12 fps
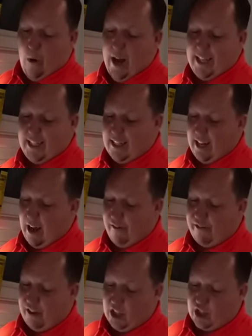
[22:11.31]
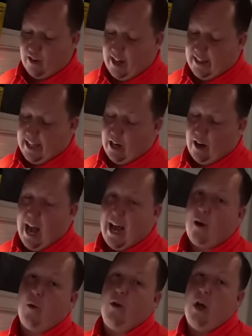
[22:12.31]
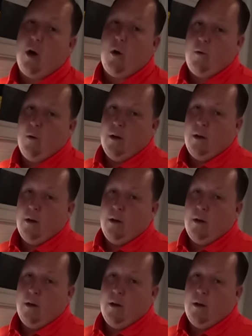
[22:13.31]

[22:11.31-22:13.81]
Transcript: Why is it not flush right there? I don't know.